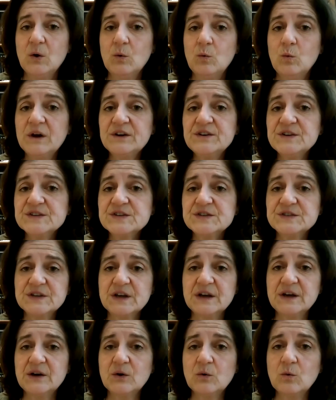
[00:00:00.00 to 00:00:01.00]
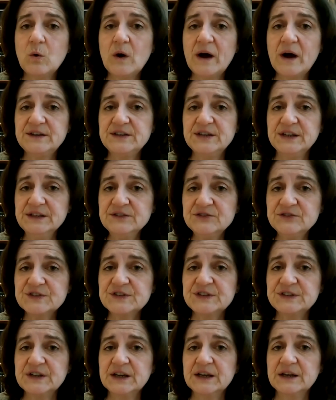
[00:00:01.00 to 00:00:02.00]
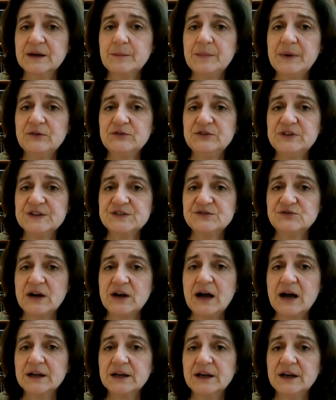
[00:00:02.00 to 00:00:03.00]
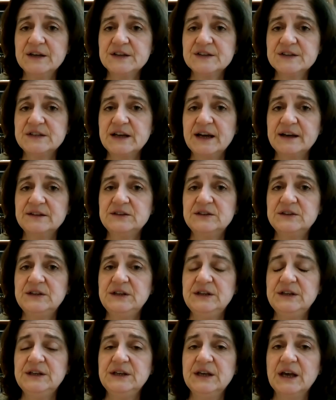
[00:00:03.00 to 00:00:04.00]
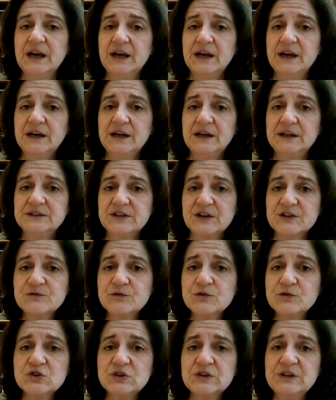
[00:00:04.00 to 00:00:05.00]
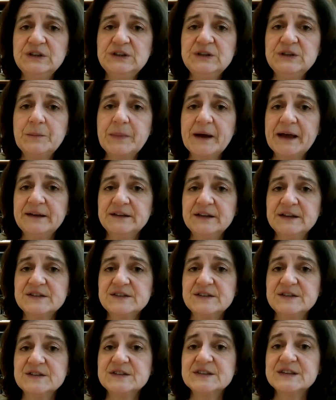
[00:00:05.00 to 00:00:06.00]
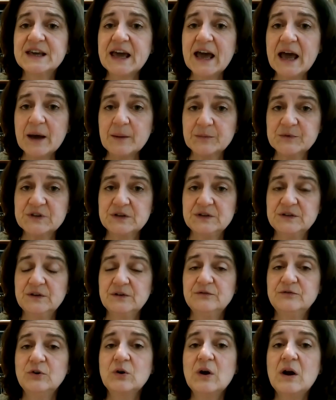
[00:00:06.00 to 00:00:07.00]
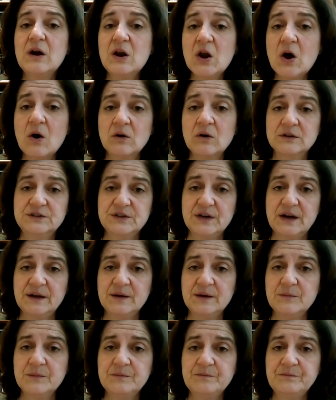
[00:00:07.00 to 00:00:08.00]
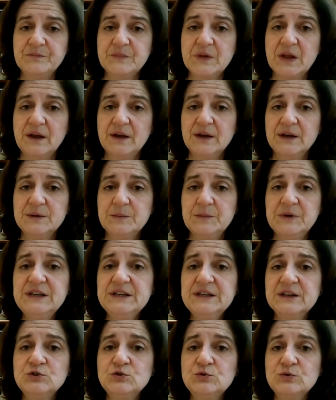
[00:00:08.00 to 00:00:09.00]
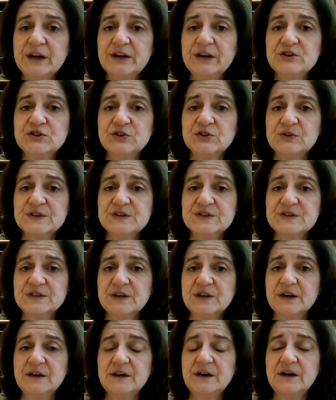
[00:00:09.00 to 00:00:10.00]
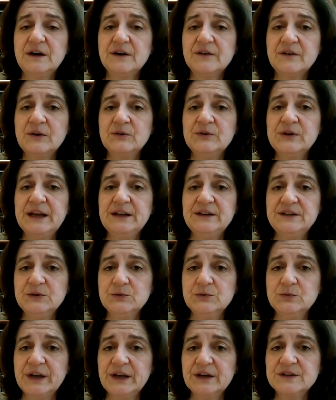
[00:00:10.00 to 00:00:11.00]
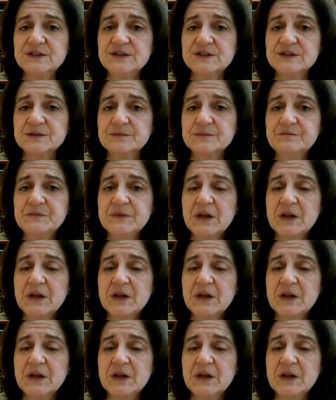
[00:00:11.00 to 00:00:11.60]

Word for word: What is quite interesting about this drug is that the transfusion independence is kept for a long time median duration is uh, around 80 weeks